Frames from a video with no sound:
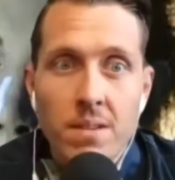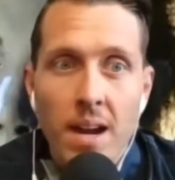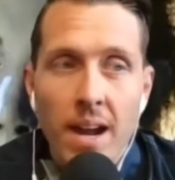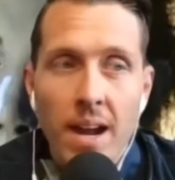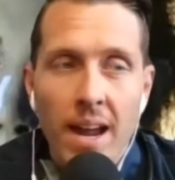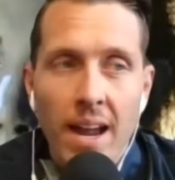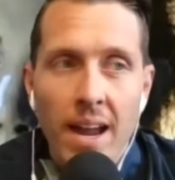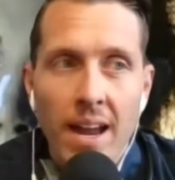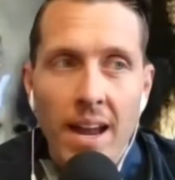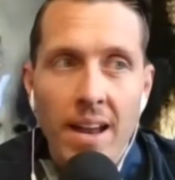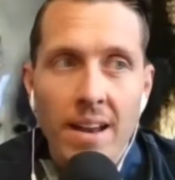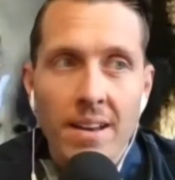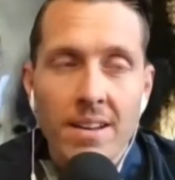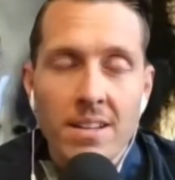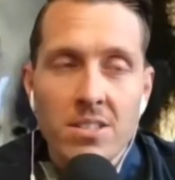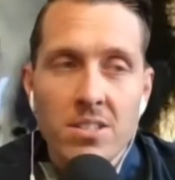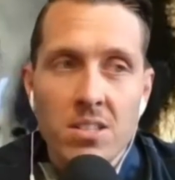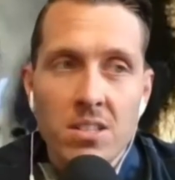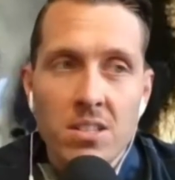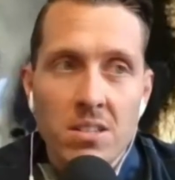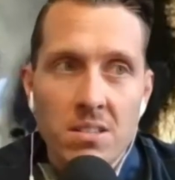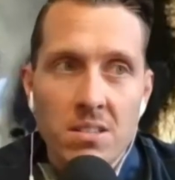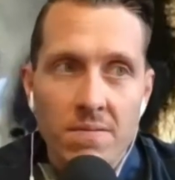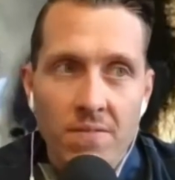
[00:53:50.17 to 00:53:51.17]
And
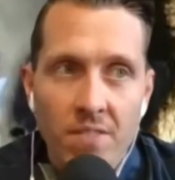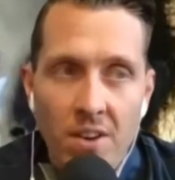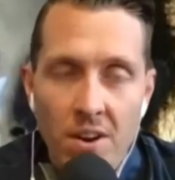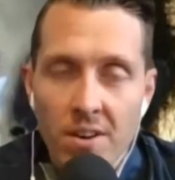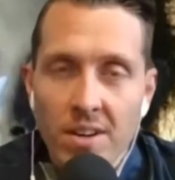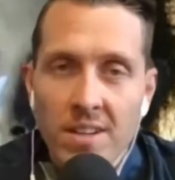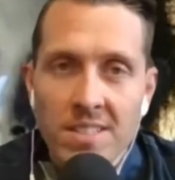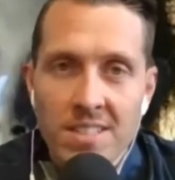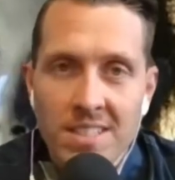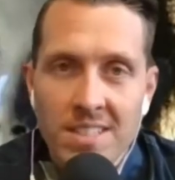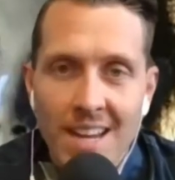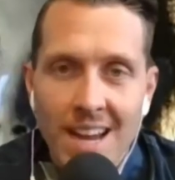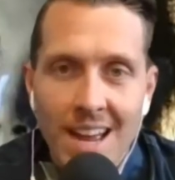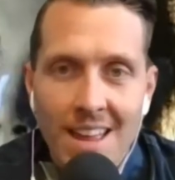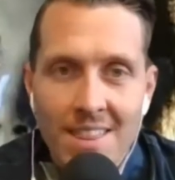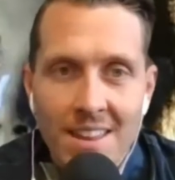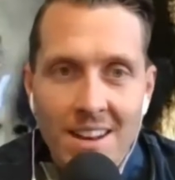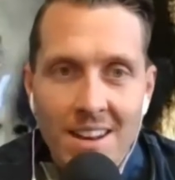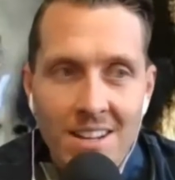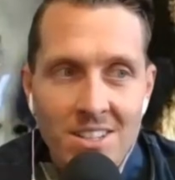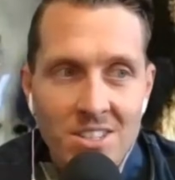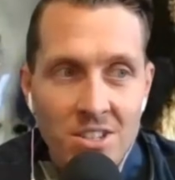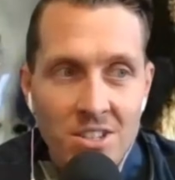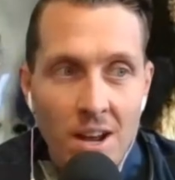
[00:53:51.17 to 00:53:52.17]
it's very sad
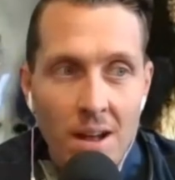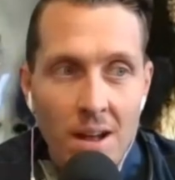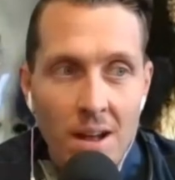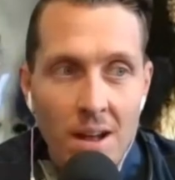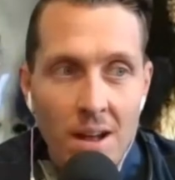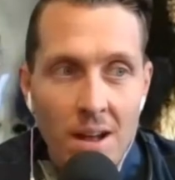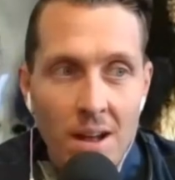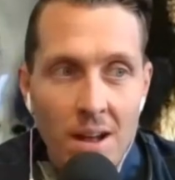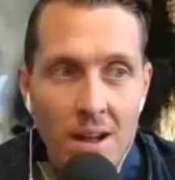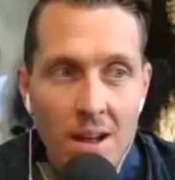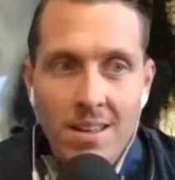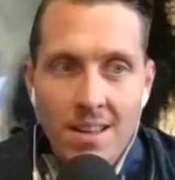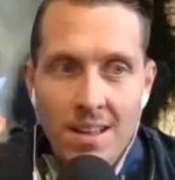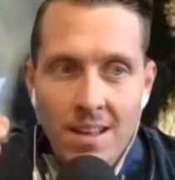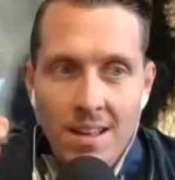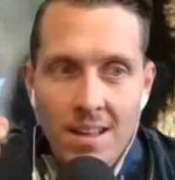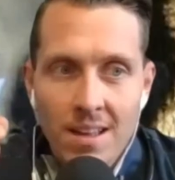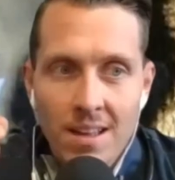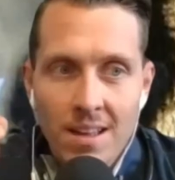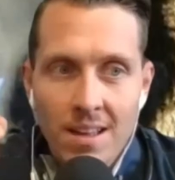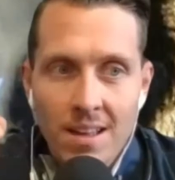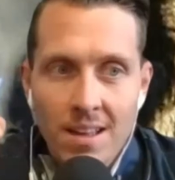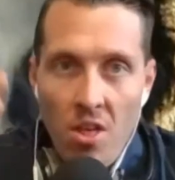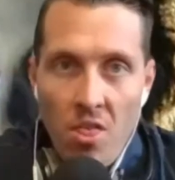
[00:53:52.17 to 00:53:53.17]
that it's not like
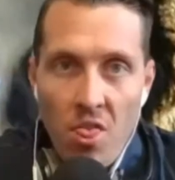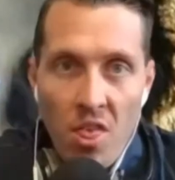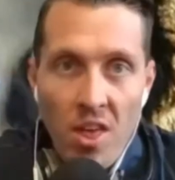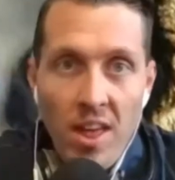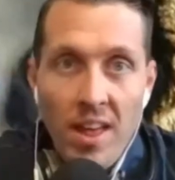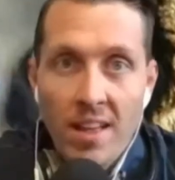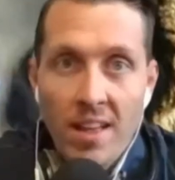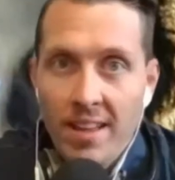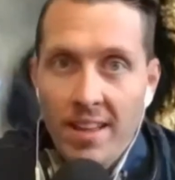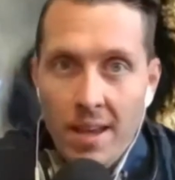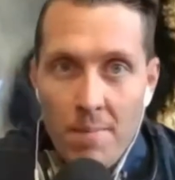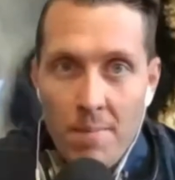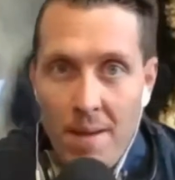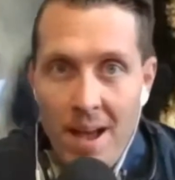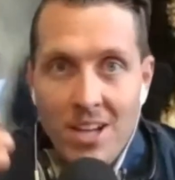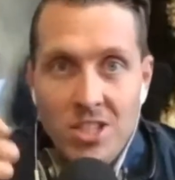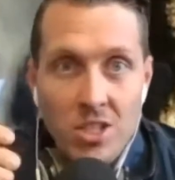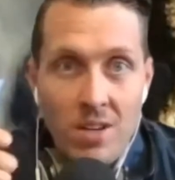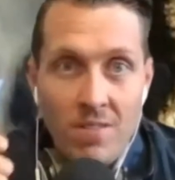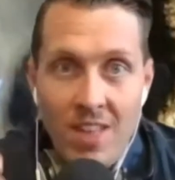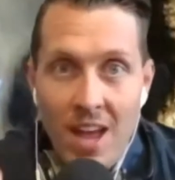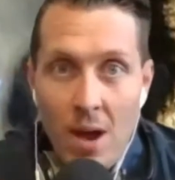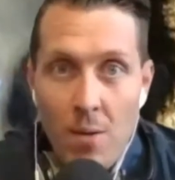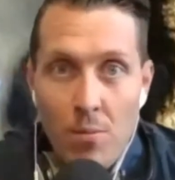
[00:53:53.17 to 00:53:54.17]
the thing. Like,
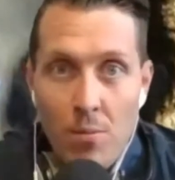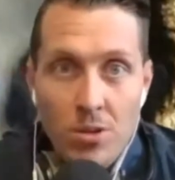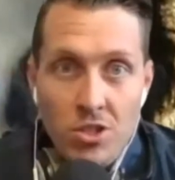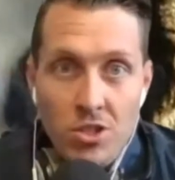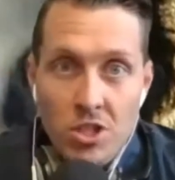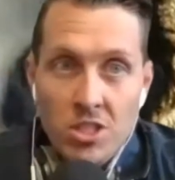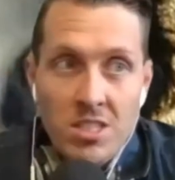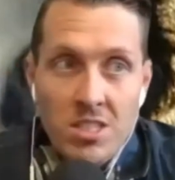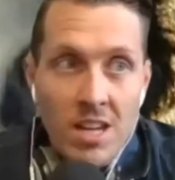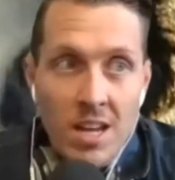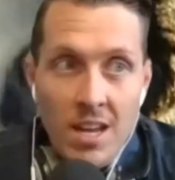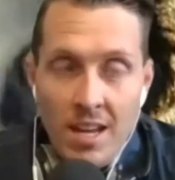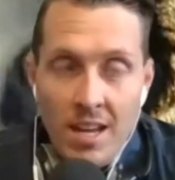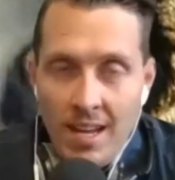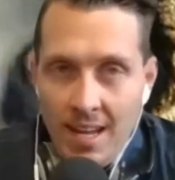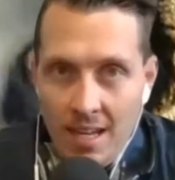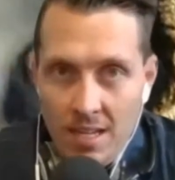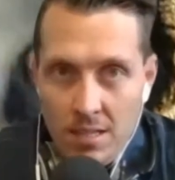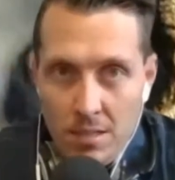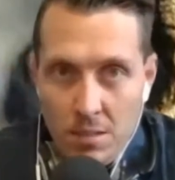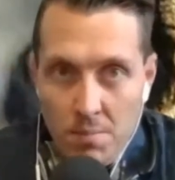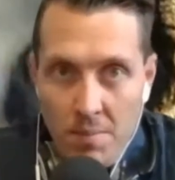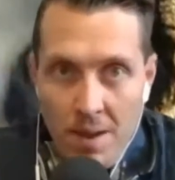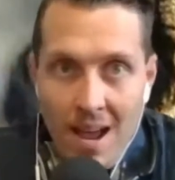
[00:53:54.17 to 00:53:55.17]
imagine if that was just
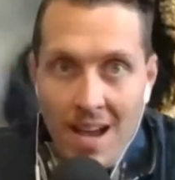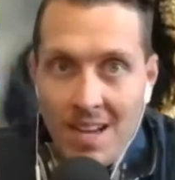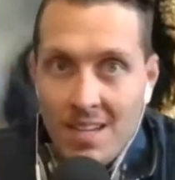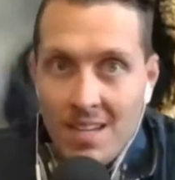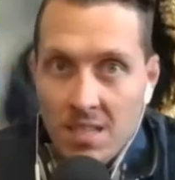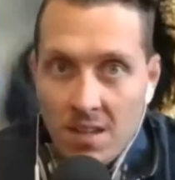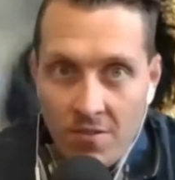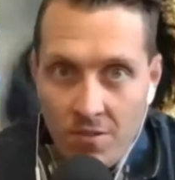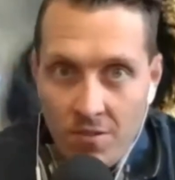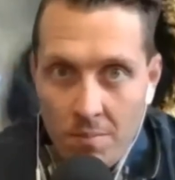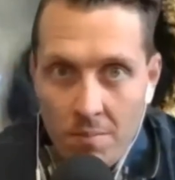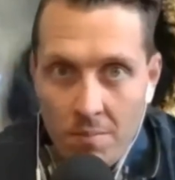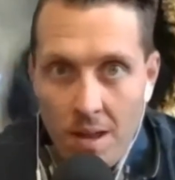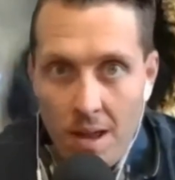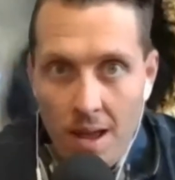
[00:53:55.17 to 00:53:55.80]
his mask from,